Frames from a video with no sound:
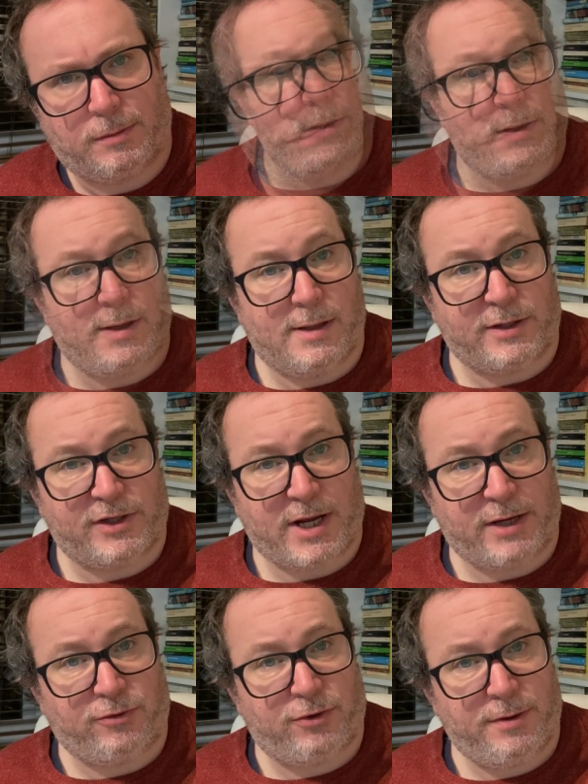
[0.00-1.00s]
Killer
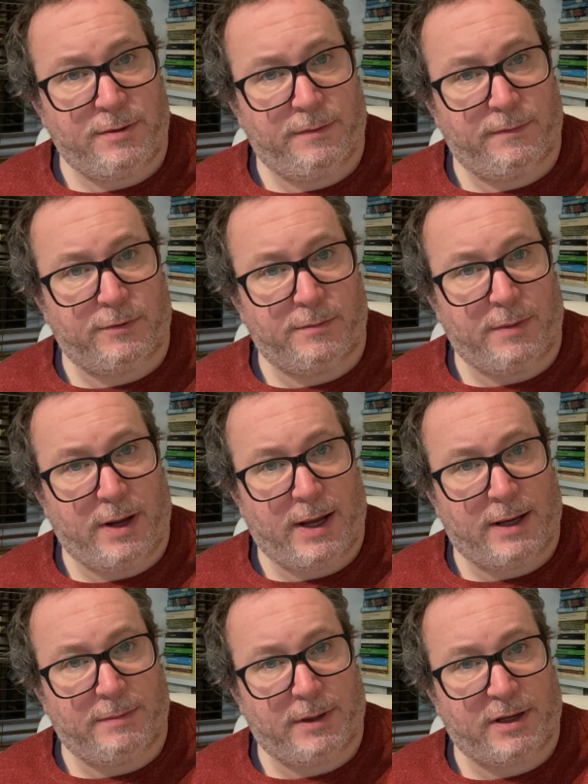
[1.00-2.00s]
Chandra from
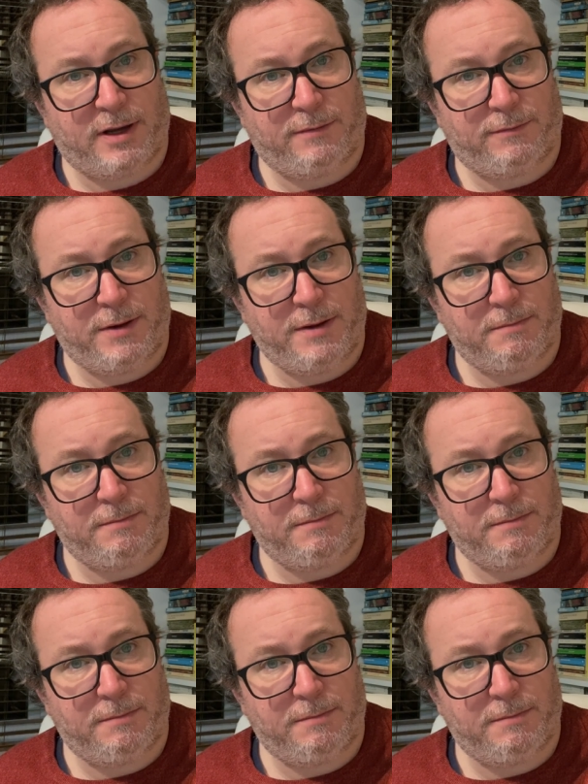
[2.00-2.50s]
Anne McCaffrey,